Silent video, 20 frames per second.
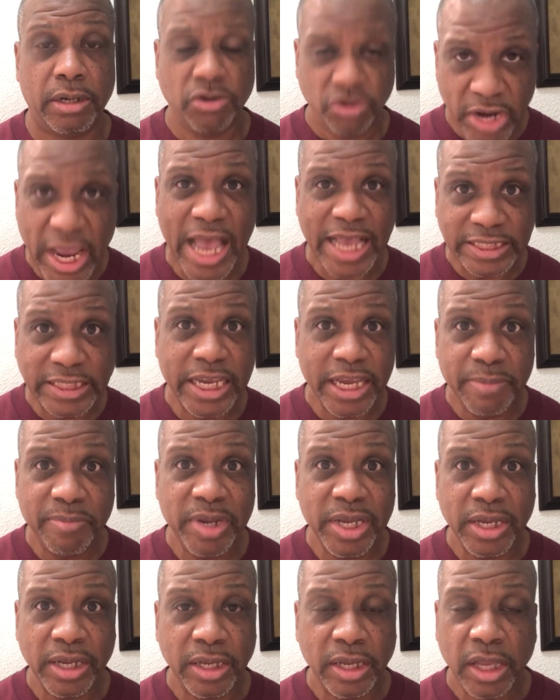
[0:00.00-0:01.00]
You guys get
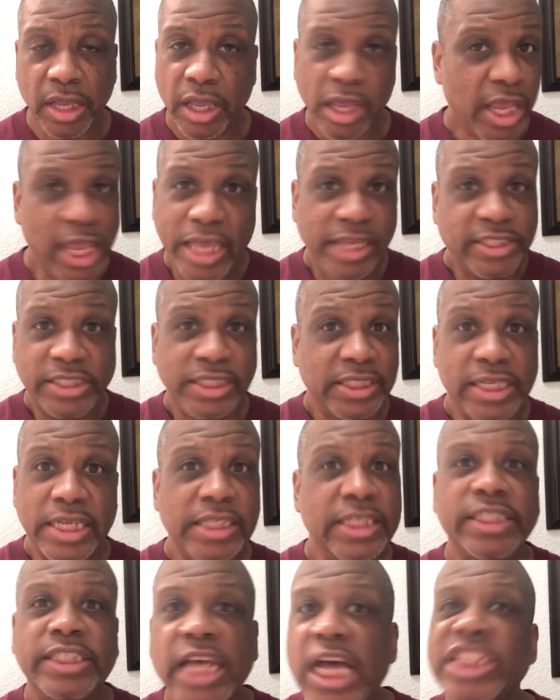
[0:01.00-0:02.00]
me?
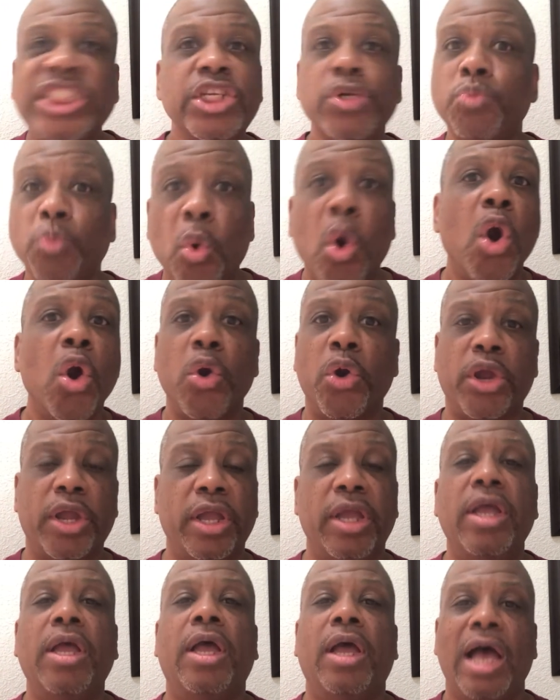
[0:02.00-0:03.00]
It doesn't work.